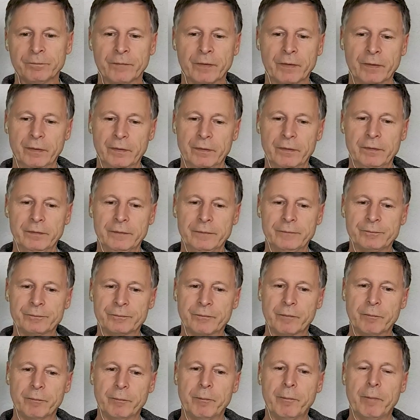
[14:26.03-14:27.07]

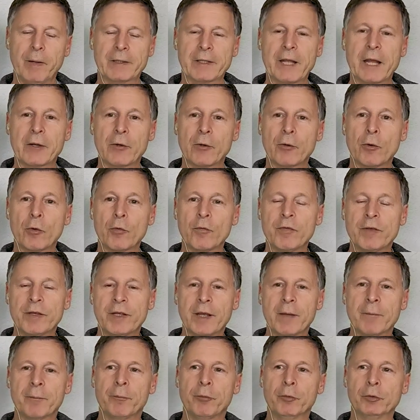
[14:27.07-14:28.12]
but I don't know if he
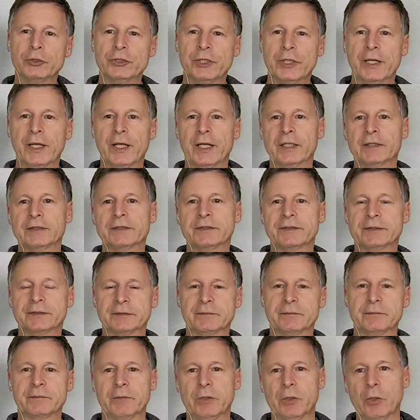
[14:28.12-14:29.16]
can push against
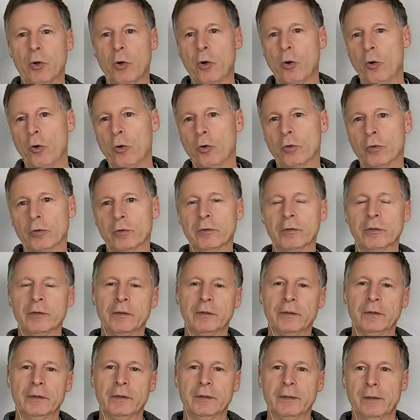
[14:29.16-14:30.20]
the whole
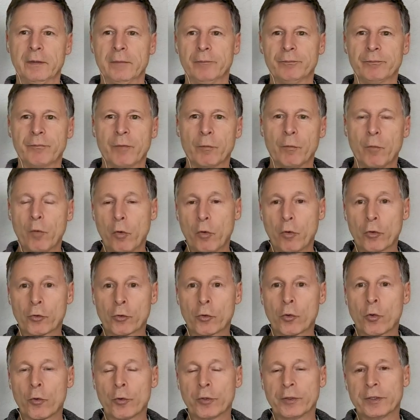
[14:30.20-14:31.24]
world
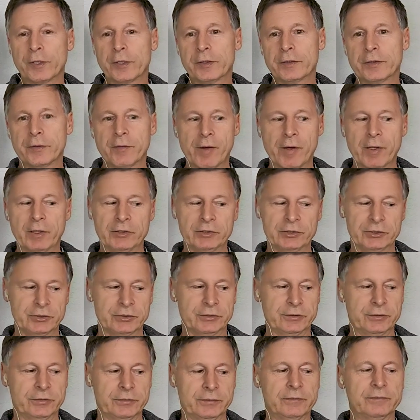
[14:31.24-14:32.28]
going that
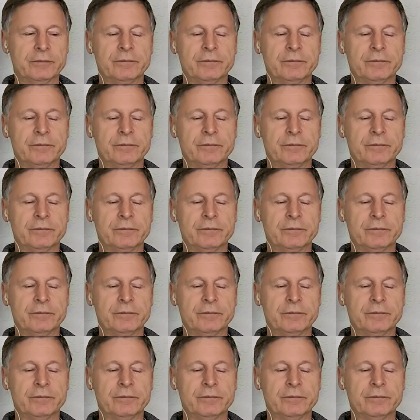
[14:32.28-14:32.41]
direction.